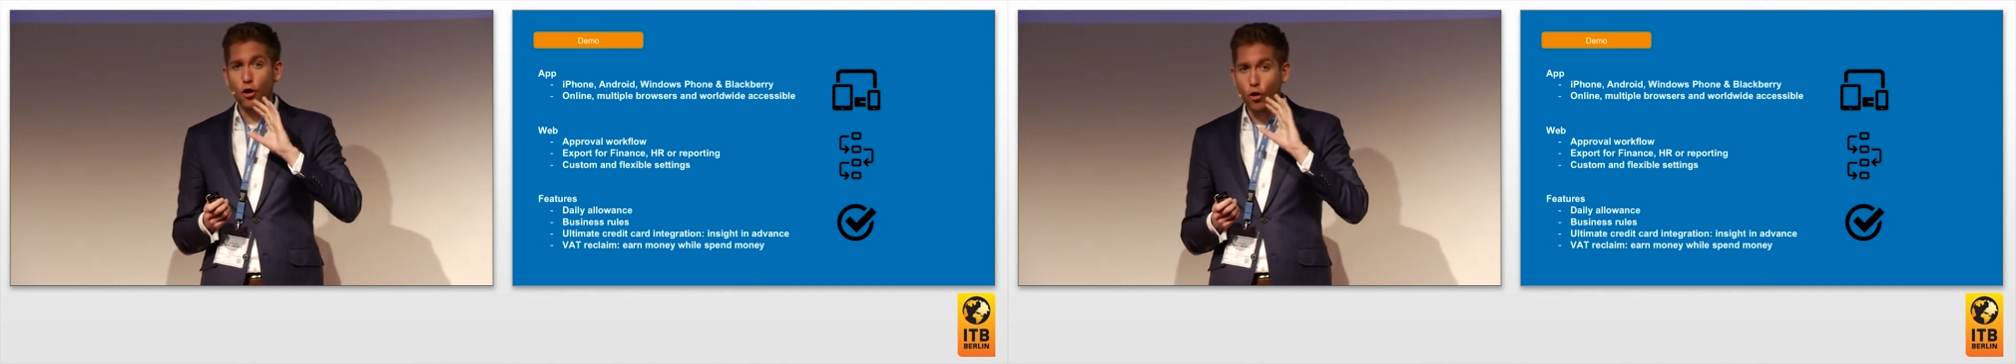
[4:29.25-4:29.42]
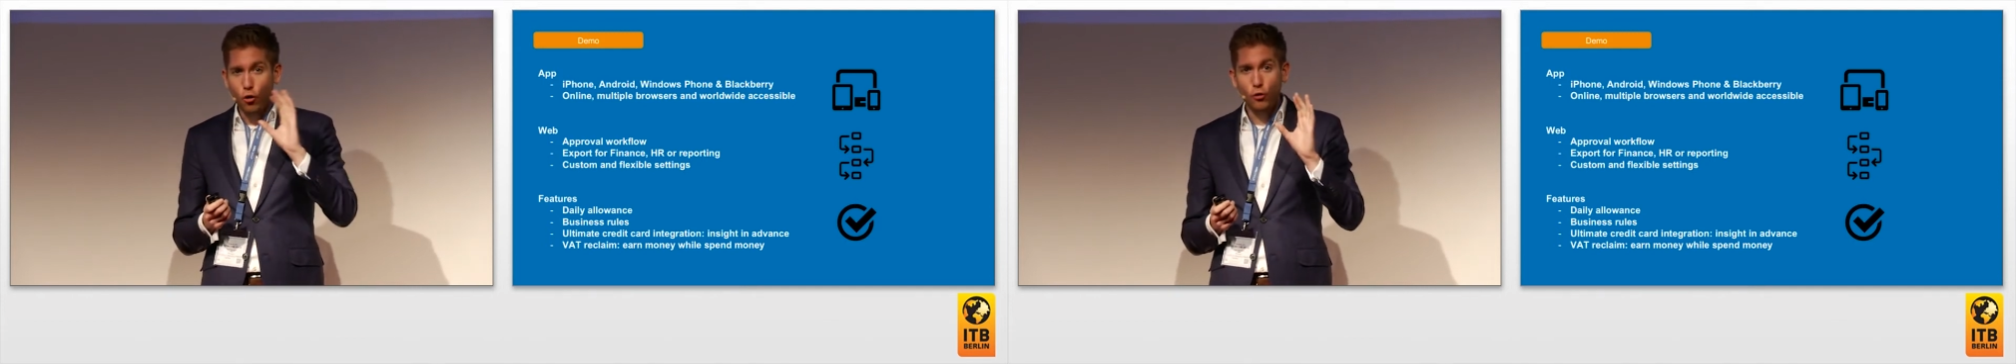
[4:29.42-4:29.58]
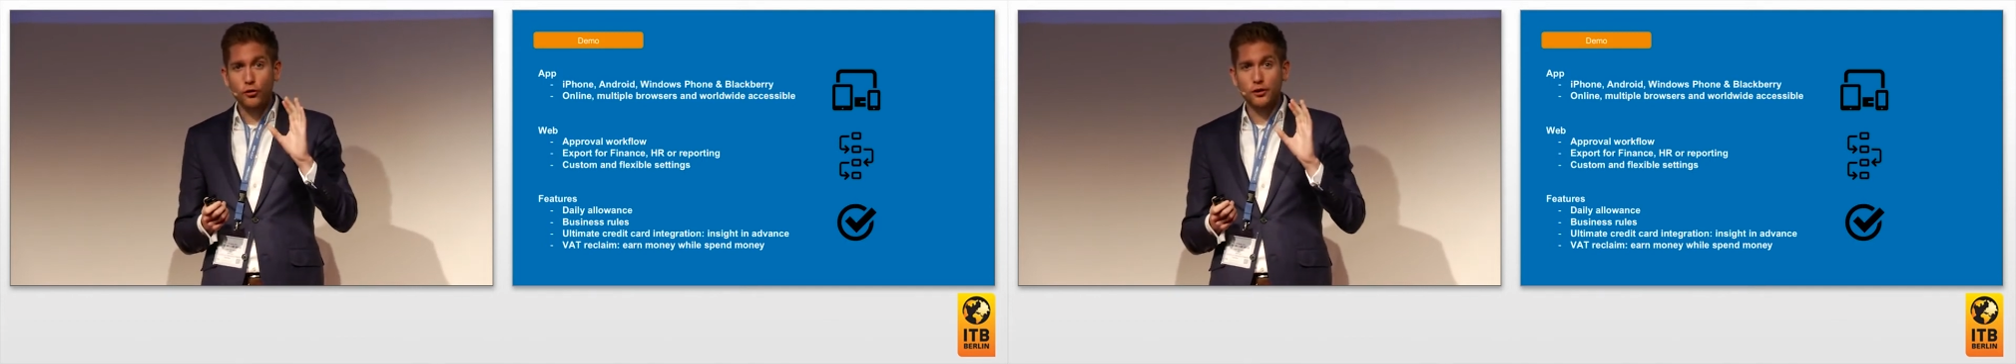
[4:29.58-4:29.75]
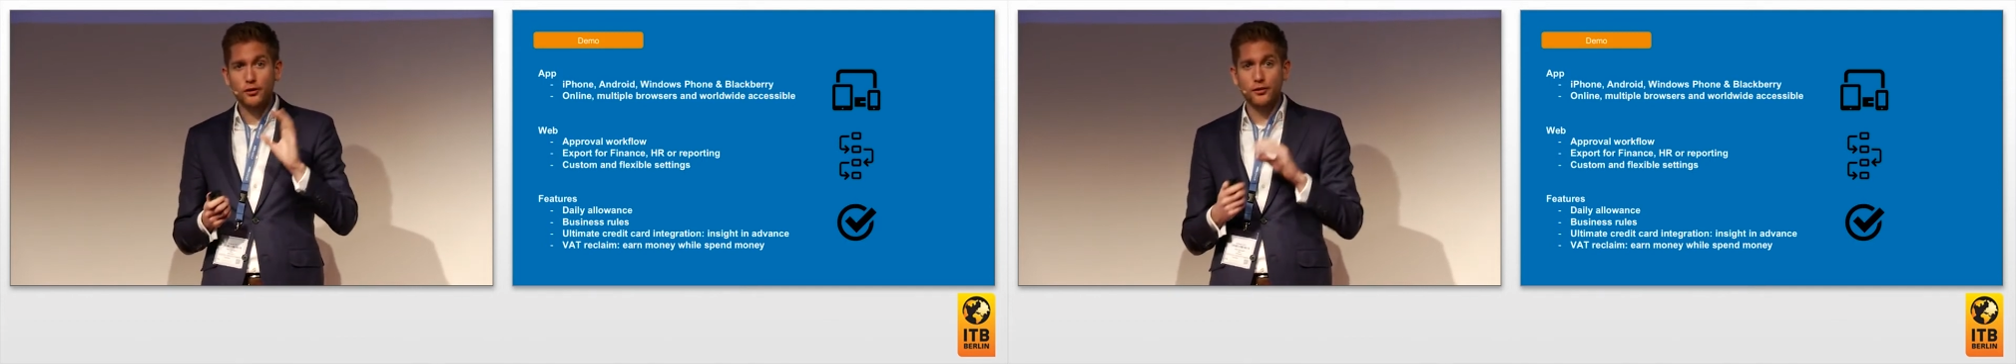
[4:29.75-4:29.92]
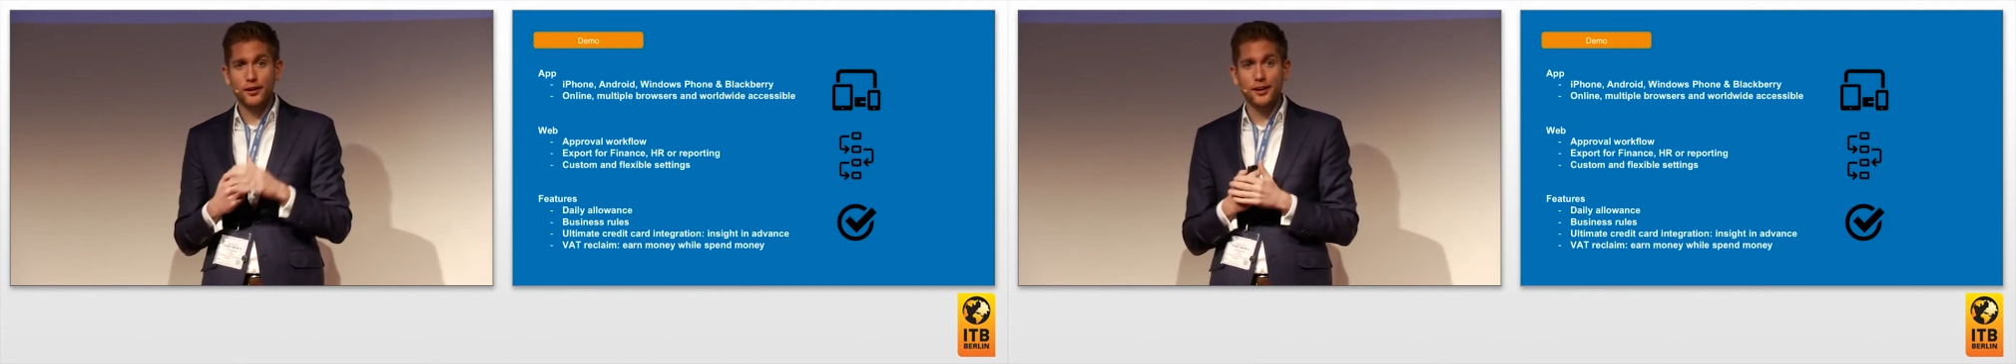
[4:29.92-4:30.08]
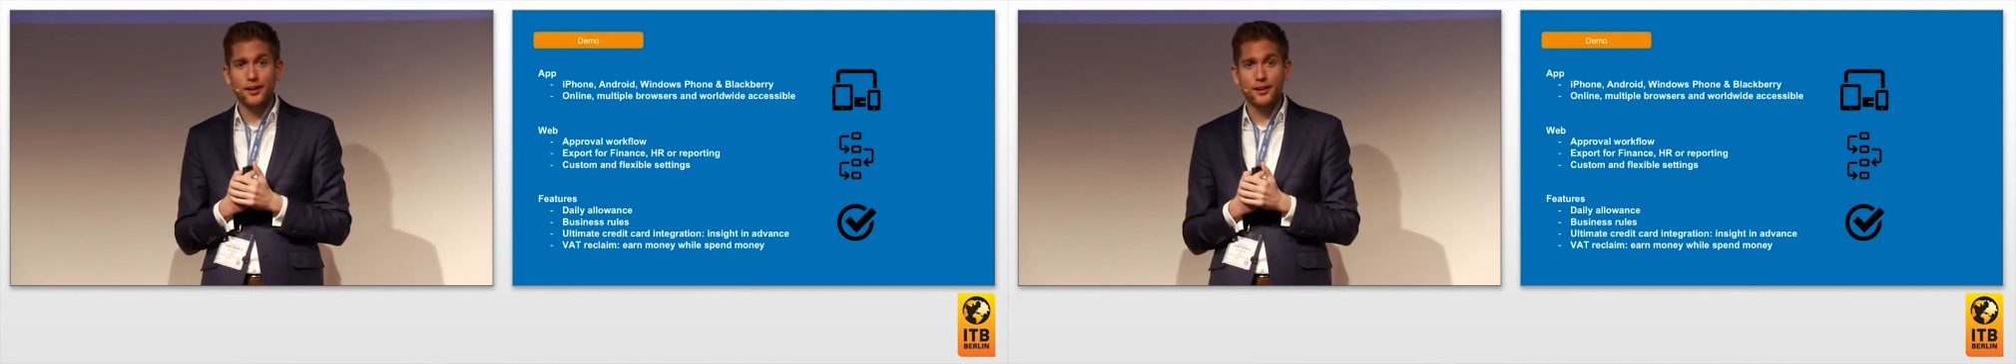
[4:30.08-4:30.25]

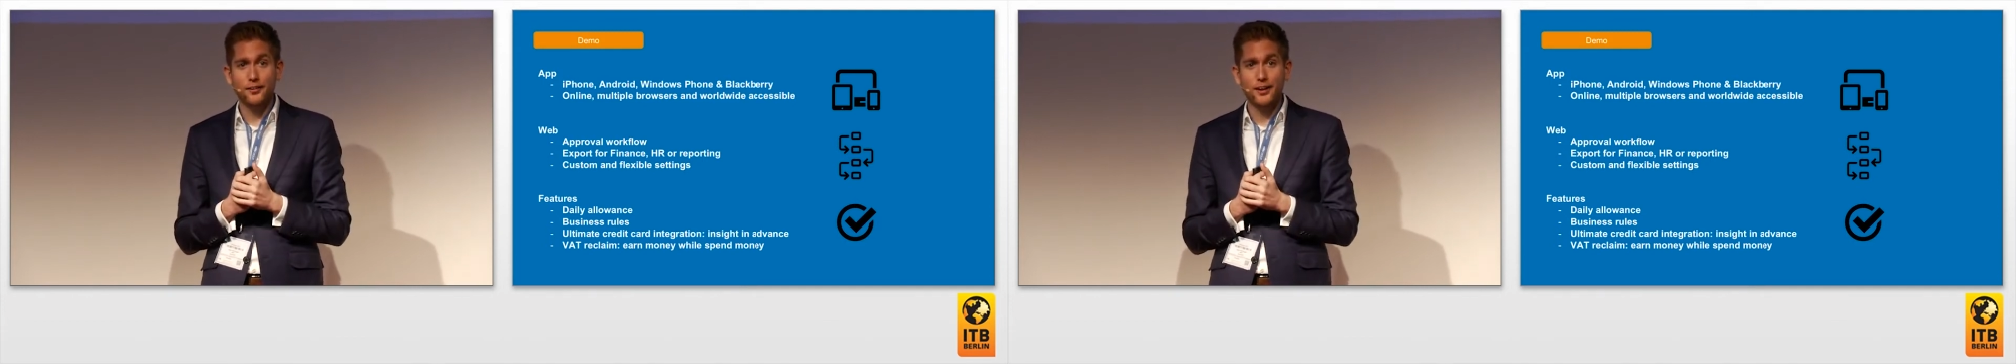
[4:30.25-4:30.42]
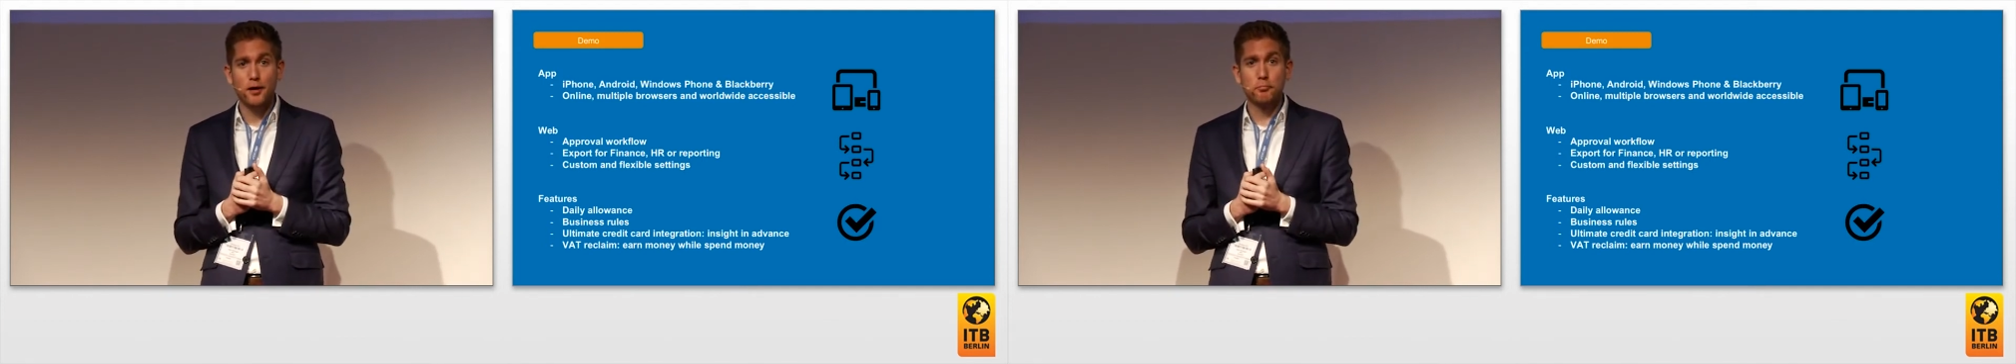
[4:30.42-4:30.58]
the